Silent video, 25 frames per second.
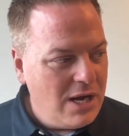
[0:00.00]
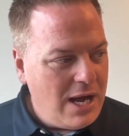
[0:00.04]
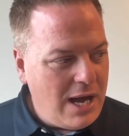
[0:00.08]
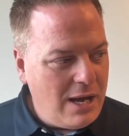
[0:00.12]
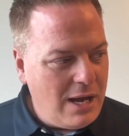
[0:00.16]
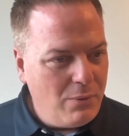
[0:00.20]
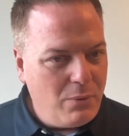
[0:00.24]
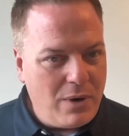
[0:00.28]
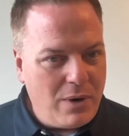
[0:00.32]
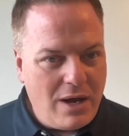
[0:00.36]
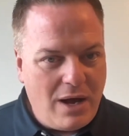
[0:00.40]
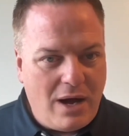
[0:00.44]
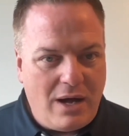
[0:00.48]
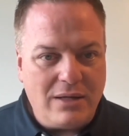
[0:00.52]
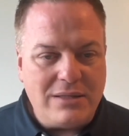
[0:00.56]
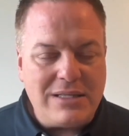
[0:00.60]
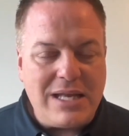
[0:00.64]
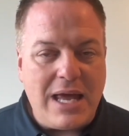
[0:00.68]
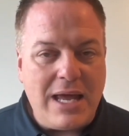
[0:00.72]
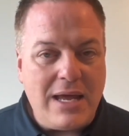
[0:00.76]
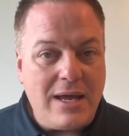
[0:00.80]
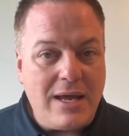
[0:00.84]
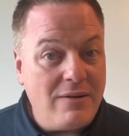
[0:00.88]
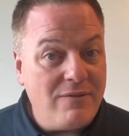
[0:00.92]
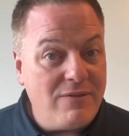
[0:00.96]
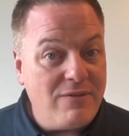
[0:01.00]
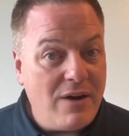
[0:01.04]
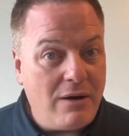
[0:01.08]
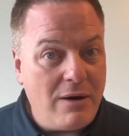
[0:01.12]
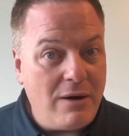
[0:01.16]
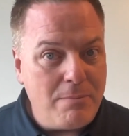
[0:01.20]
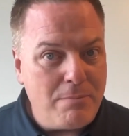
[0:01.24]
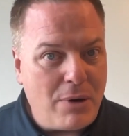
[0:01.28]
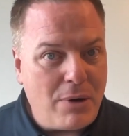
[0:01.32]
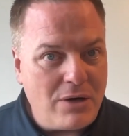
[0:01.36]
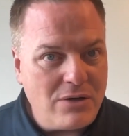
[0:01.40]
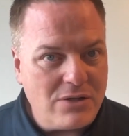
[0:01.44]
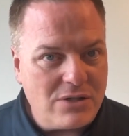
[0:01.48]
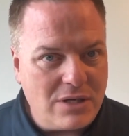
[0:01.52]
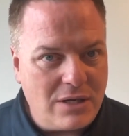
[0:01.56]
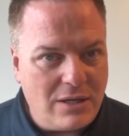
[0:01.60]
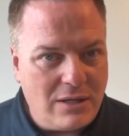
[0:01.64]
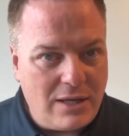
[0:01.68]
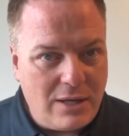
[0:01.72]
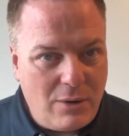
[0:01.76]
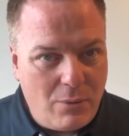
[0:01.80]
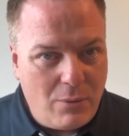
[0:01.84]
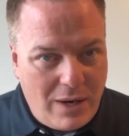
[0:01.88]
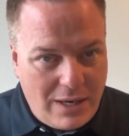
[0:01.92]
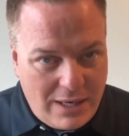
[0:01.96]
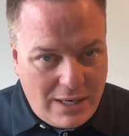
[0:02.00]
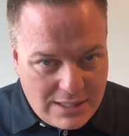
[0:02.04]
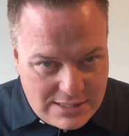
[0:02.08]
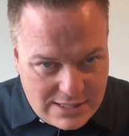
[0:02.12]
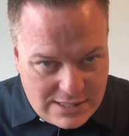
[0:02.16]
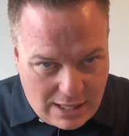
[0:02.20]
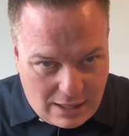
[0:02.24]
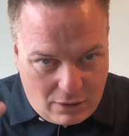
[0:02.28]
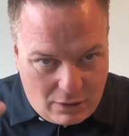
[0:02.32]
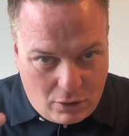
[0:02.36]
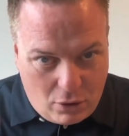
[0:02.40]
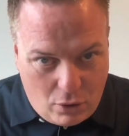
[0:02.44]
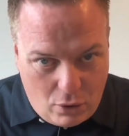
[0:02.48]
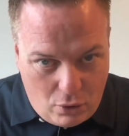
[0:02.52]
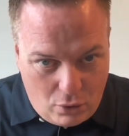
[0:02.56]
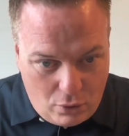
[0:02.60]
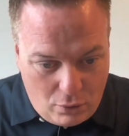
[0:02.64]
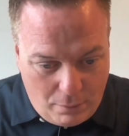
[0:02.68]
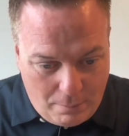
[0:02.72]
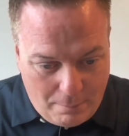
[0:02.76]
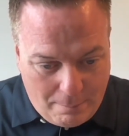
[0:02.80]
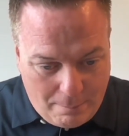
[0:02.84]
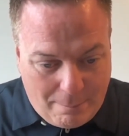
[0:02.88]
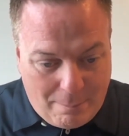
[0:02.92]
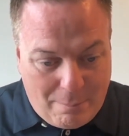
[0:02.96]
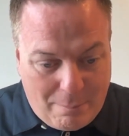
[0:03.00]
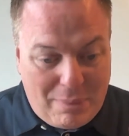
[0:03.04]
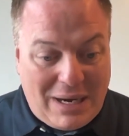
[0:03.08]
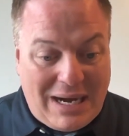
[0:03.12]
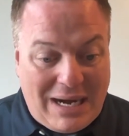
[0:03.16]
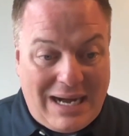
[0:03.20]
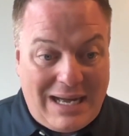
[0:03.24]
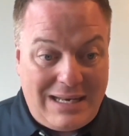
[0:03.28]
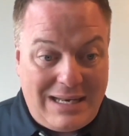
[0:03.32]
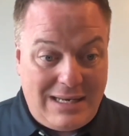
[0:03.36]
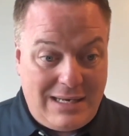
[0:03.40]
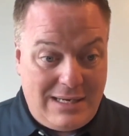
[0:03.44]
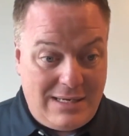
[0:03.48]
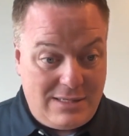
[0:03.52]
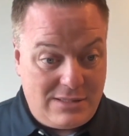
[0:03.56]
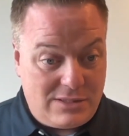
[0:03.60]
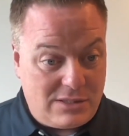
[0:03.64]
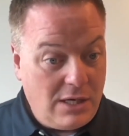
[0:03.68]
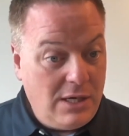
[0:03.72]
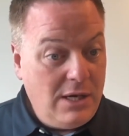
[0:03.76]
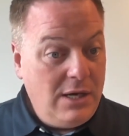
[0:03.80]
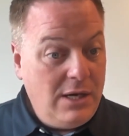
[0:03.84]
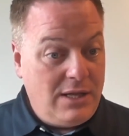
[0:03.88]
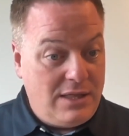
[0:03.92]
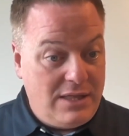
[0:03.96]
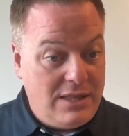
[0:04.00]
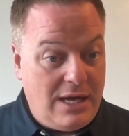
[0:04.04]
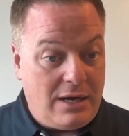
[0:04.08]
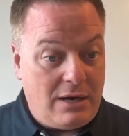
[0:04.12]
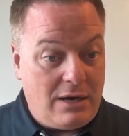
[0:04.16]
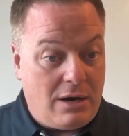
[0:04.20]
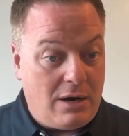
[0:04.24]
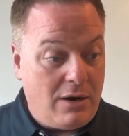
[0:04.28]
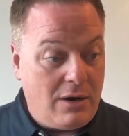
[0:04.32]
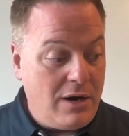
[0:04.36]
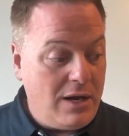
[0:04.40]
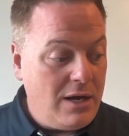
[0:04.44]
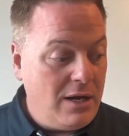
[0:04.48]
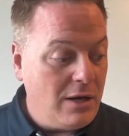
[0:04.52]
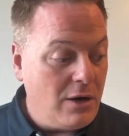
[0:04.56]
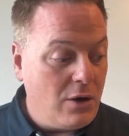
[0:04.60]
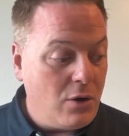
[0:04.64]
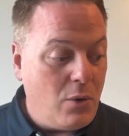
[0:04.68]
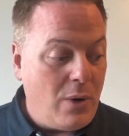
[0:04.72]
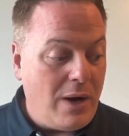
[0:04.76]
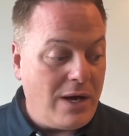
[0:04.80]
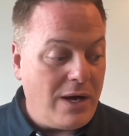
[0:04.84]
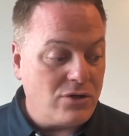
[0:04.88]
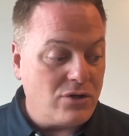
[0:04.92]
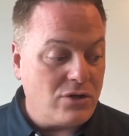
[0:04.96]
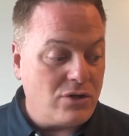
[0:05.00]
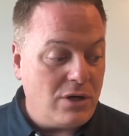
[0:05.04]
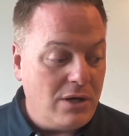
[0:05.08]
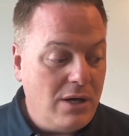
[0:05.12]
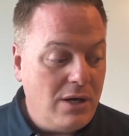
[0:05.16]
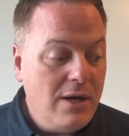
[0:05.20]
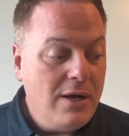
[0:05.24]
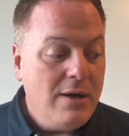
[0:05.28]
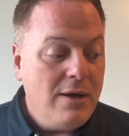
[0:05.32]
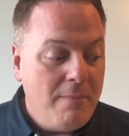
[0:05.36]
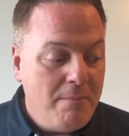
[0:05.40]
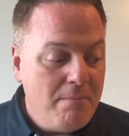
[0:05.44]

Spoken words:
and we all take it very personally when it's our own bodies that are in question.